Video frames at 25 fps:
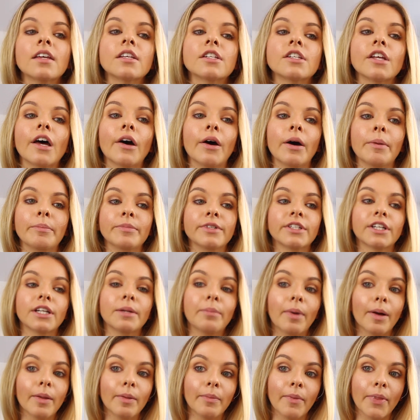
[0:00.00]
so I'm just
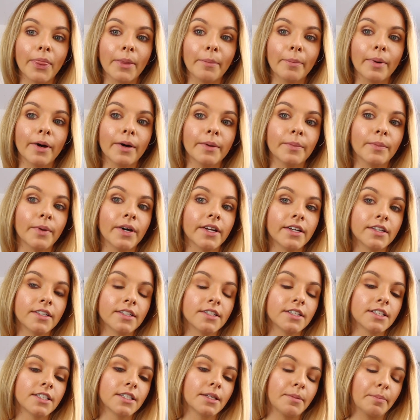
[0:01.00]
gonna pop them on the bottom
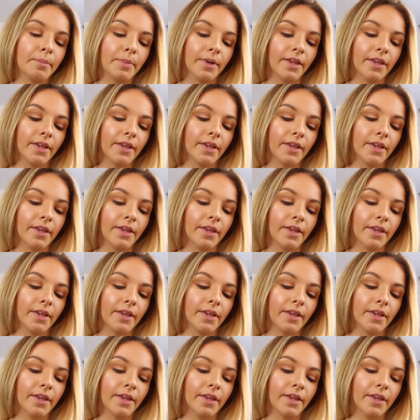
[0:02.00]
ones.